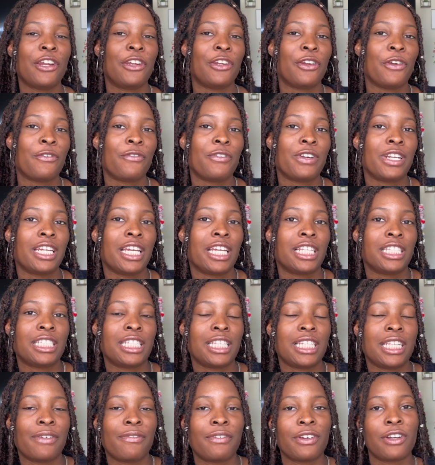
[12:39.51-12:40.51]
don't forget
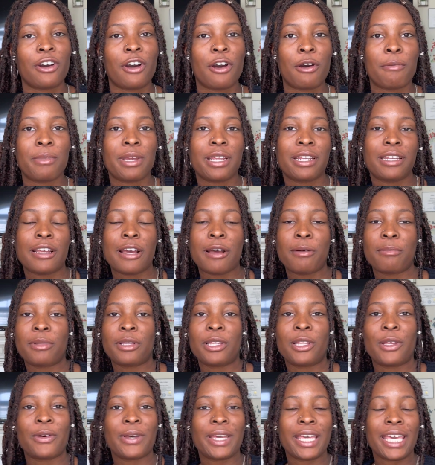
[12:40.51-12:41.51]
to leave a comment down
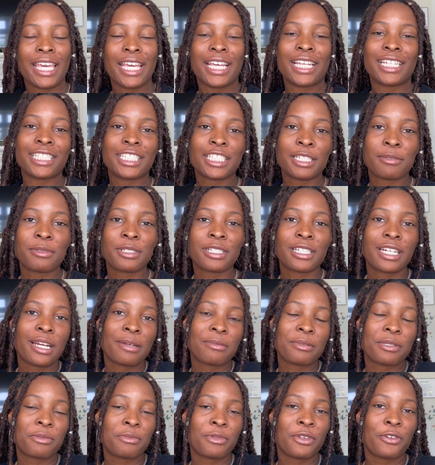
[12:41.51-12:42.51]
below and
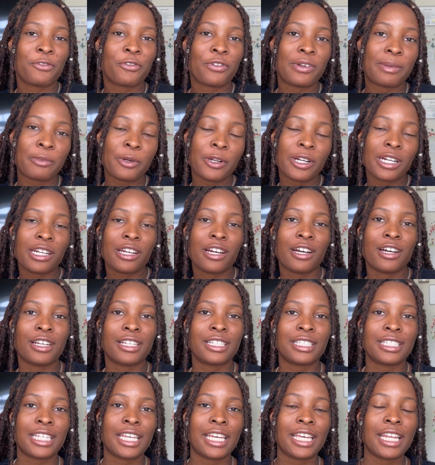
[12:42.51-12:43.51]
subscribe to me for more
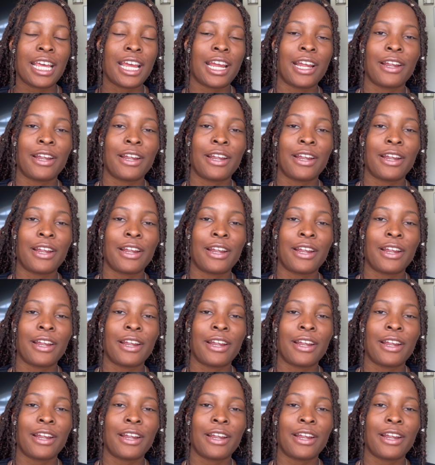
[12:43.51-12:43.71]
content.